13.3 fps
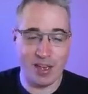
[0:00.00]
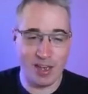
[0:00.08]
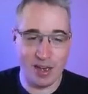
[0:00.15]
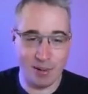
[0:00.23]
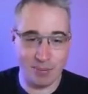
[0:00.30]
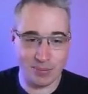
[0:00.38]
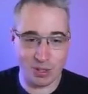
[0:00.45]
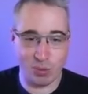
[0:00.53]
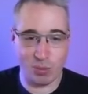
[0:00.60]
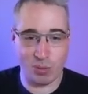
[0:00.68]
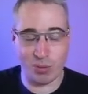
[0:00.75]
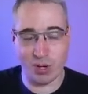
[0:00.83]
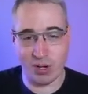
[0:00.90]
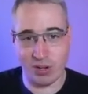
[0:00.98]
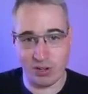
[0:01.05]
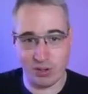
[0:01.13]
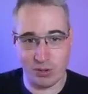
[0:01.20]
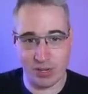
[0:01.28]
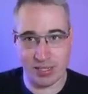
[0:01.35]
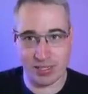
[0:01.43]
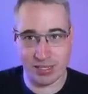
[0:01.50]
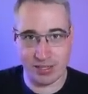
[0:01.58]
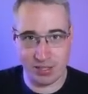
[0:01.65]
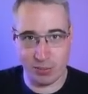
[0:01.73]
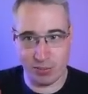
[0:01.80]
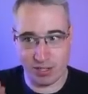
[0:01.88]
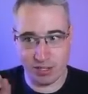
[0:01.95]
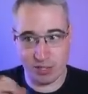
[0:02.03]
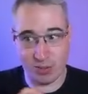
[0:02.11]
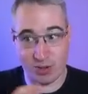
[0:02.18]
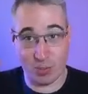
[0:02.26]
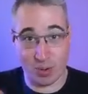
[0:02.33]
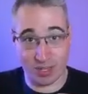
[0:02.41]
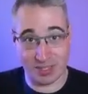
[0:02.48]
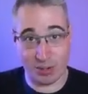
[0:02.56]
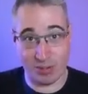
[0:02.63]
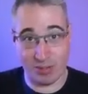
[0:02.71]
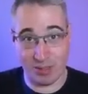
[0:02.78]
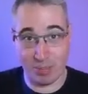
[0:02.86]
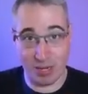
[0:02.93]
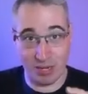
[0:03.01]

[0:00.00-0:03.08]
Um, so what we're going to do is let's do it just so it works out of the